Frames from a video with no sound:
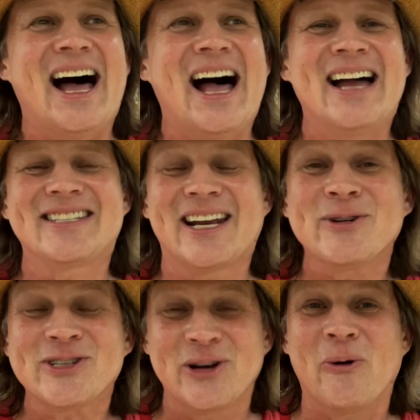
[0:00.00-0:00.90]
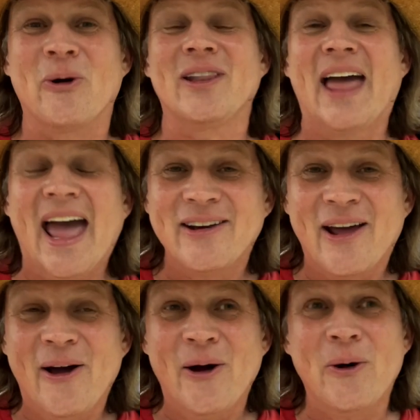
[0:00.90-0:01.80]
I said he was in
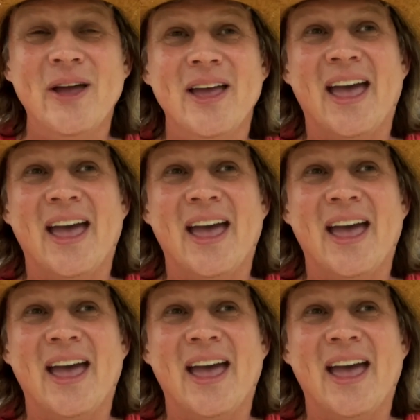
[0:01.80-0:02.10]
Orlando,